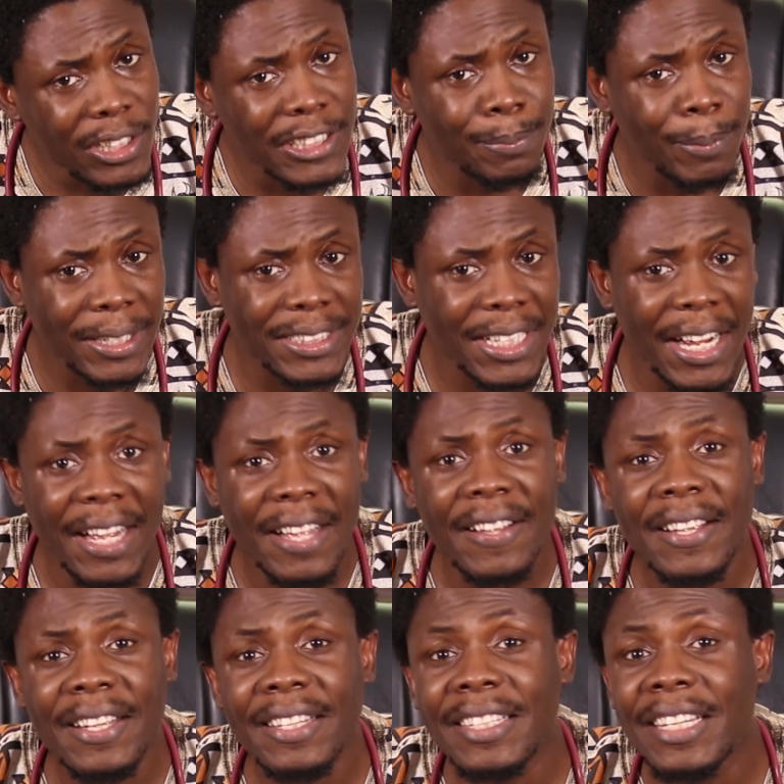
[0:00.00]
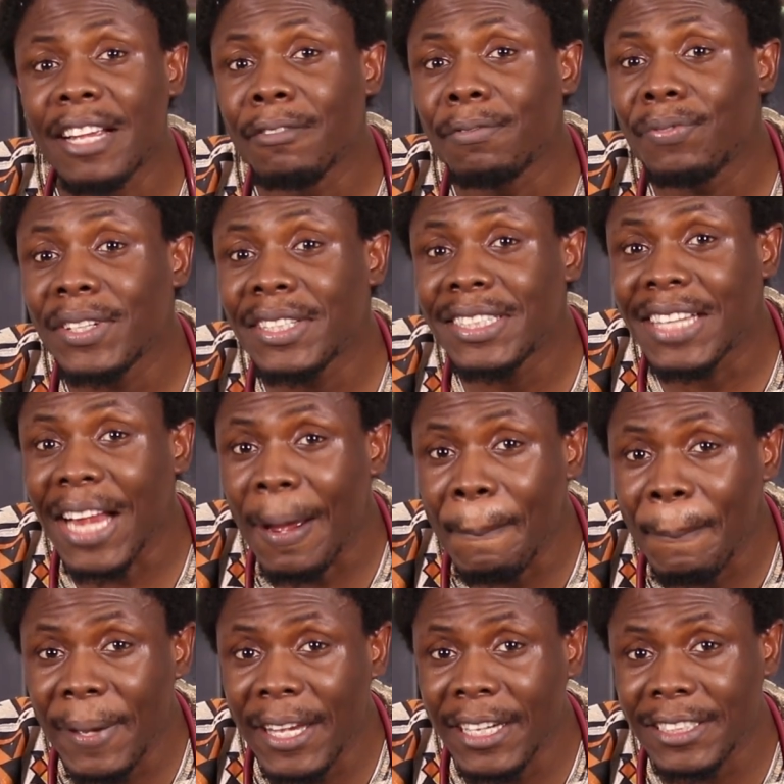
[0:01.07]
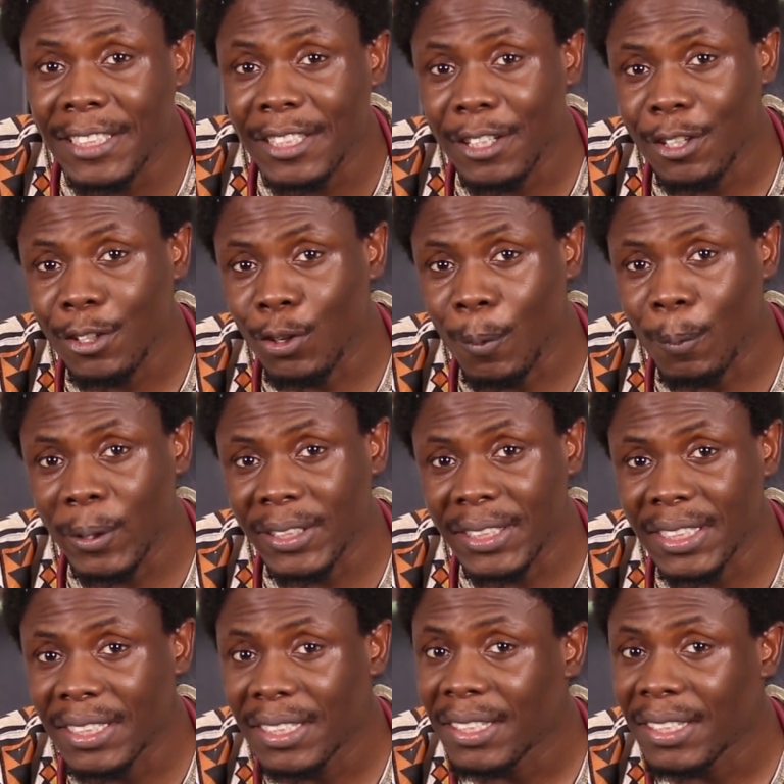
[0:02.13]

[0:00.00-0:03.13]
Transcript: this matter, then fit damage your body.